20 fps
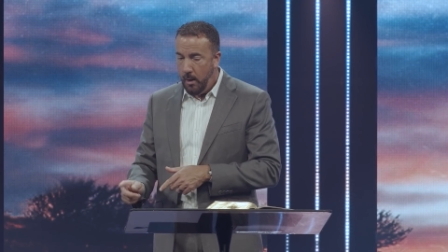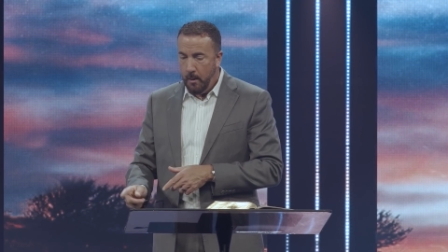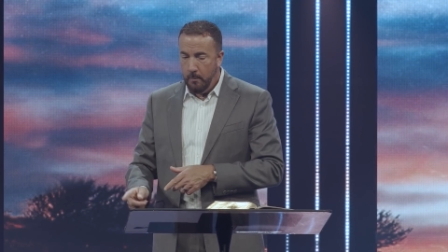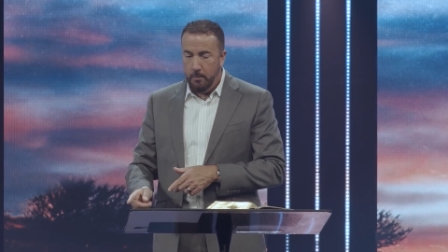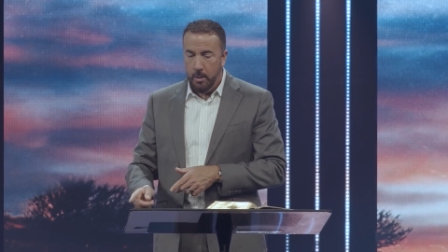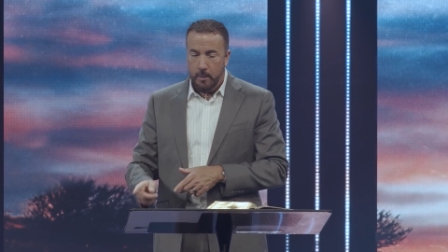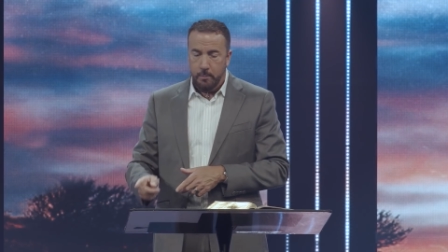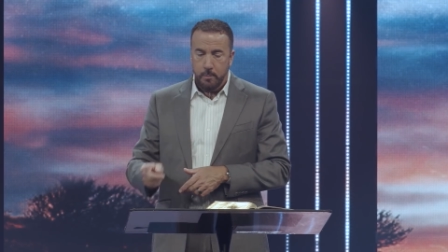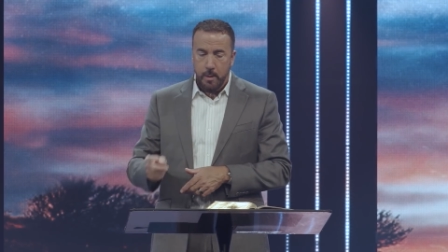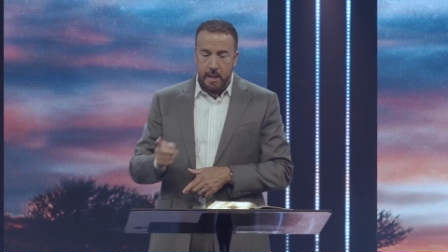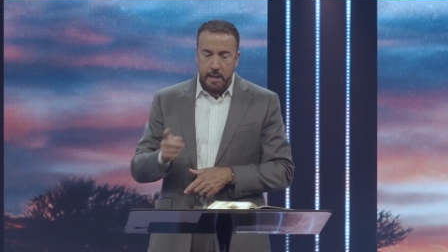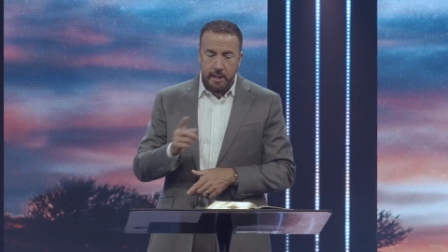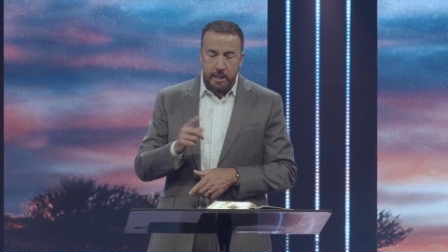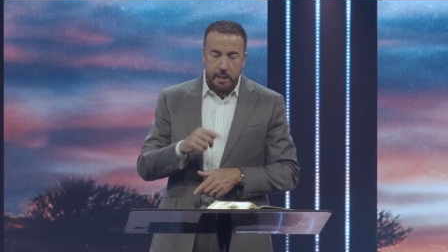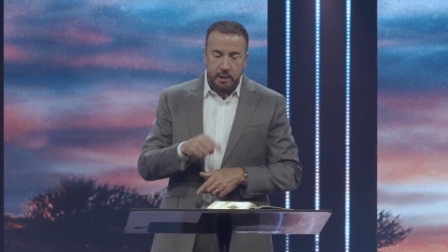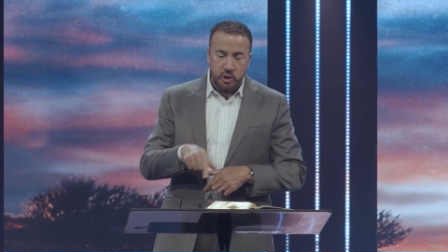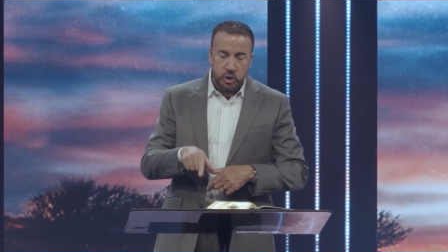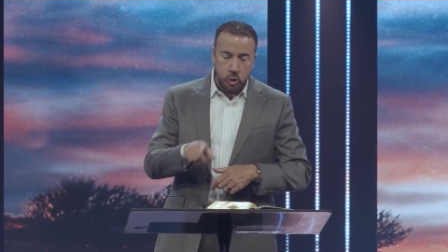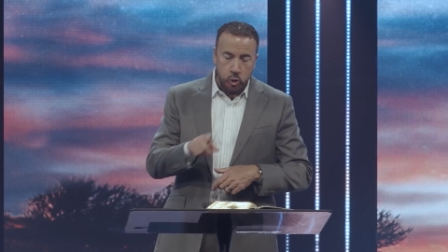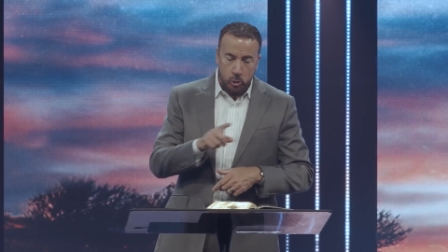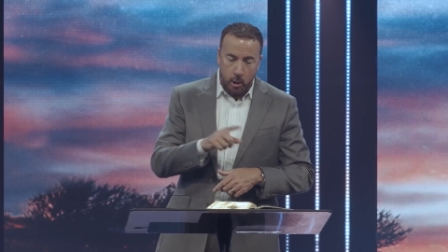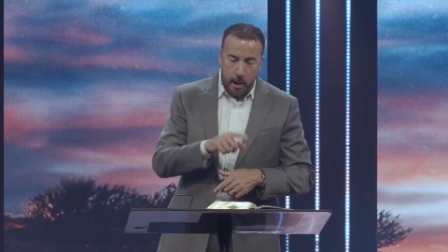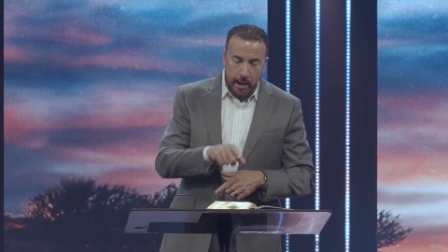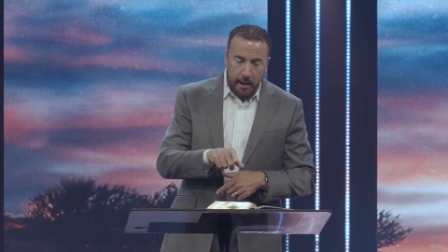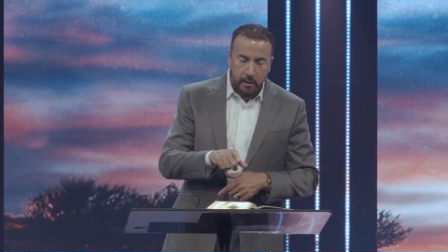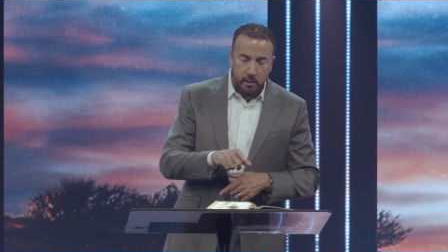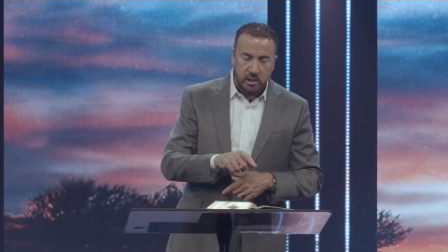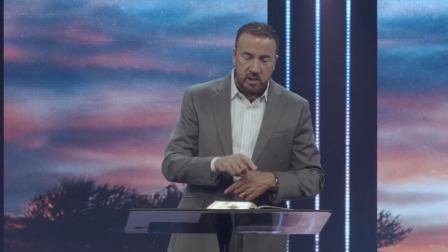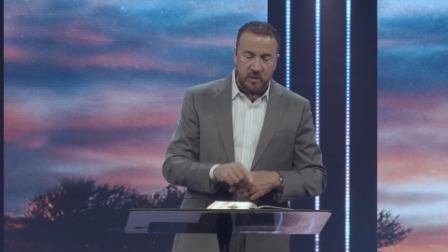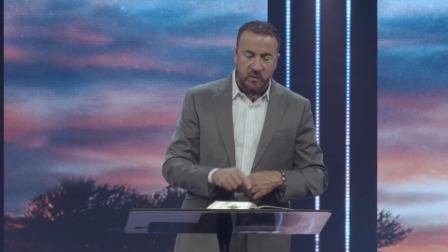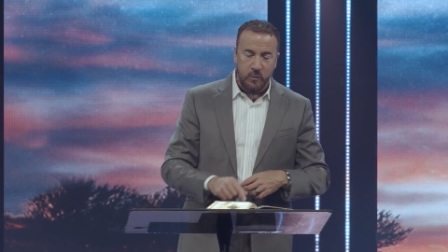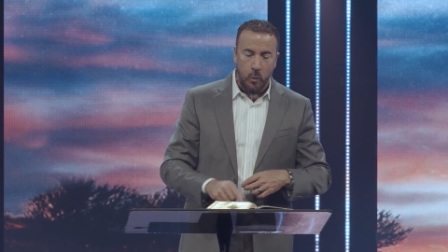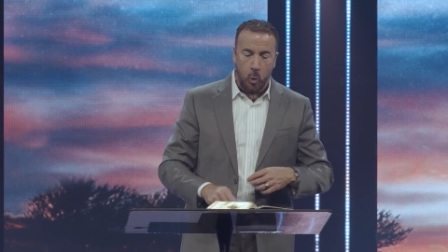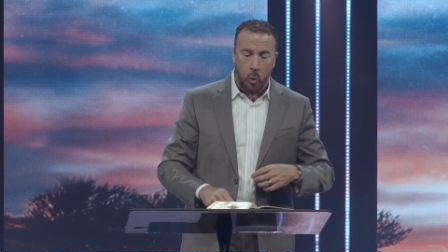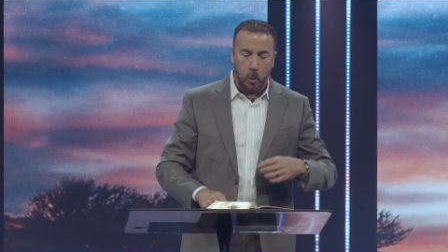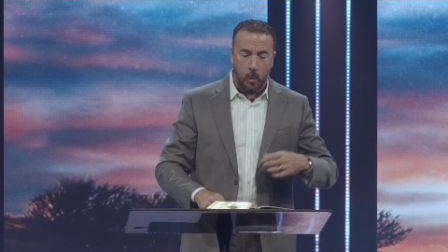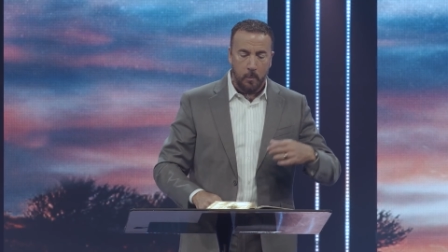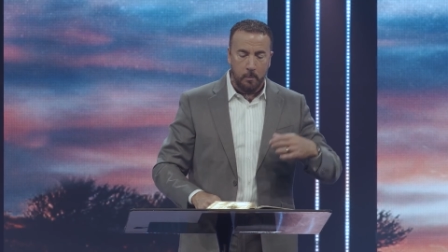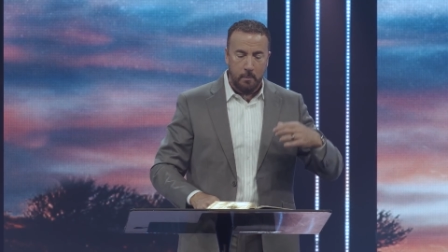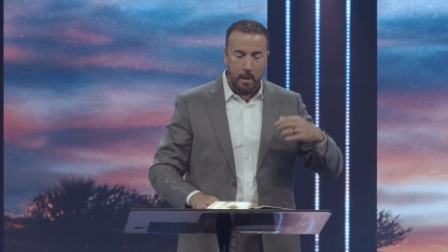but be
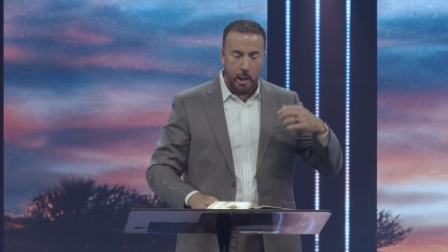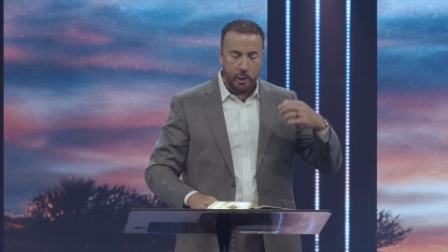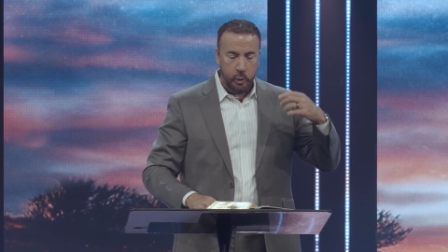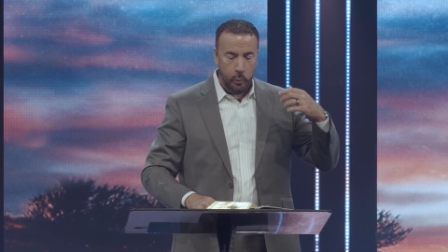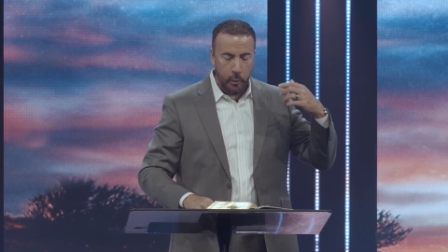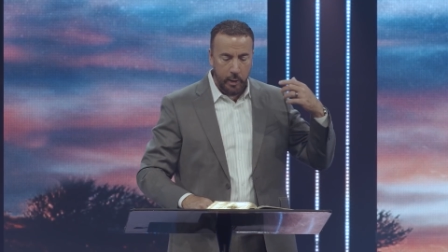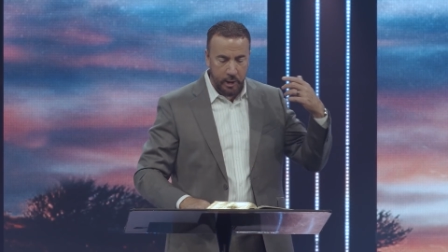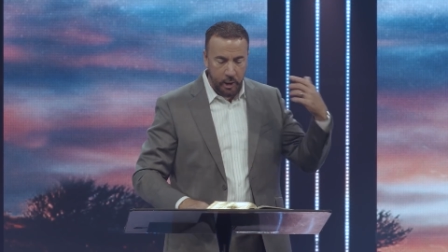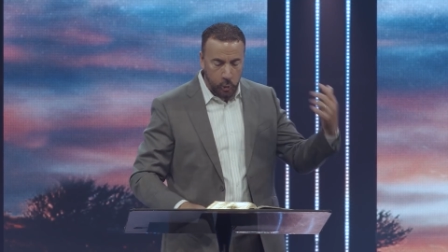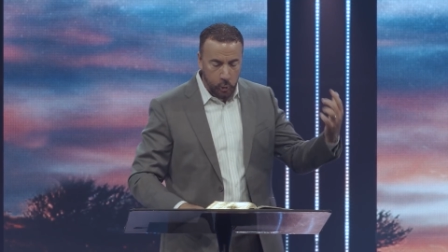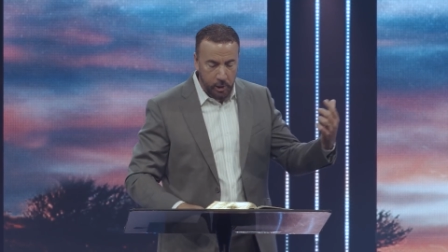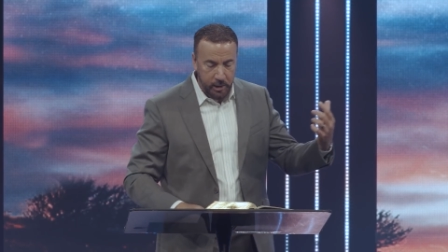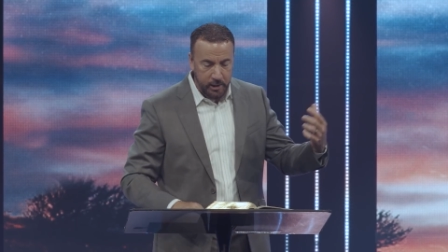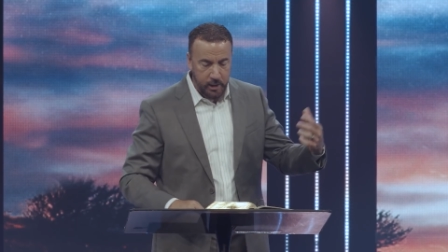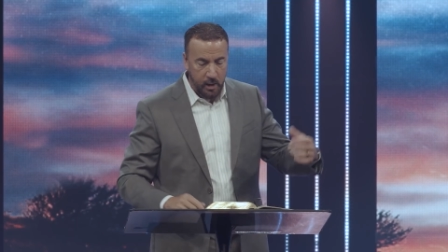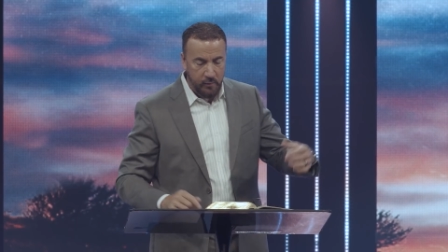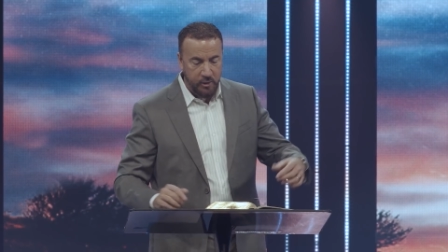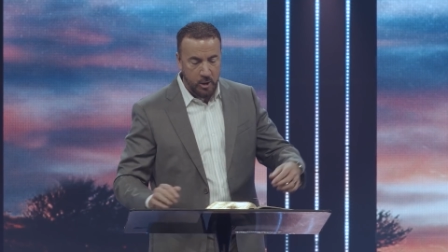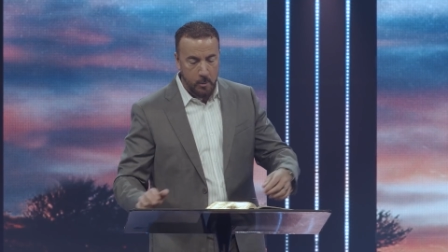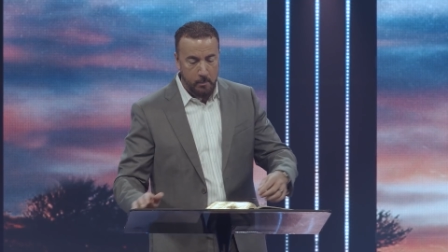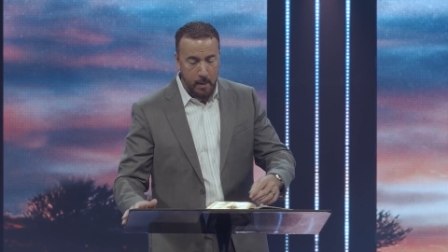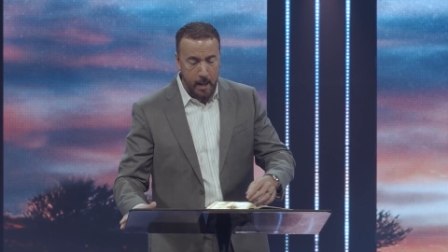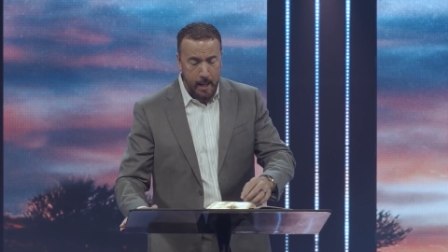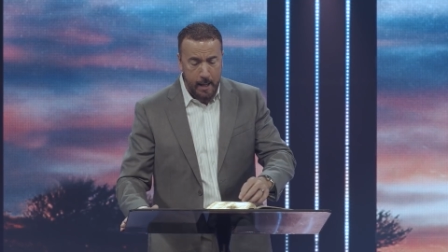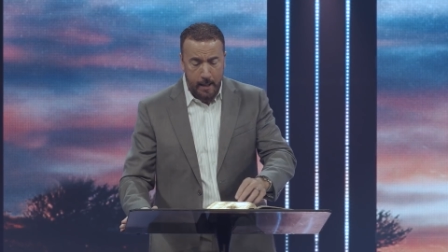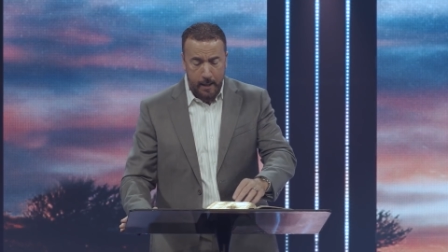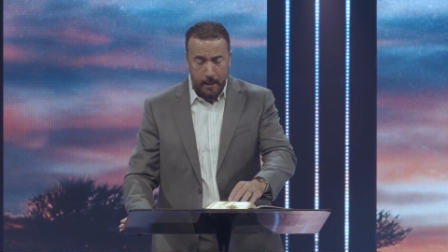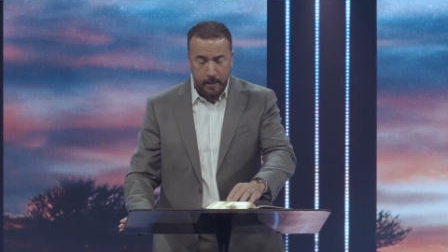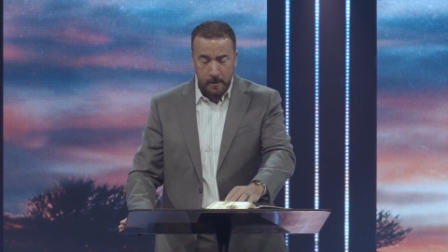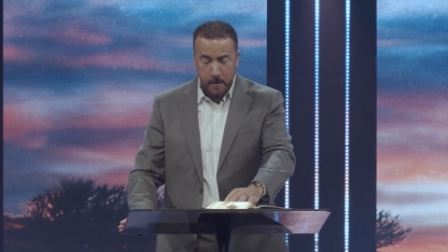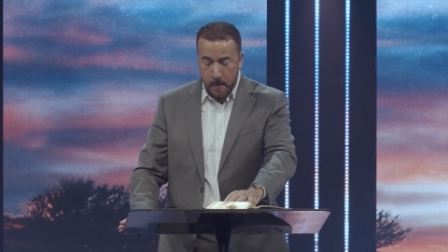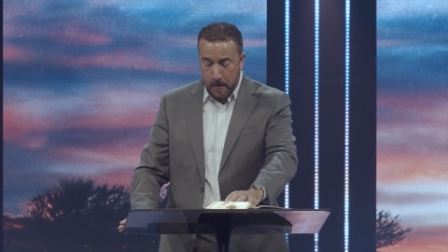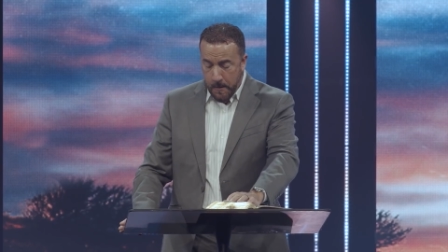transformed by the renewing of your mind,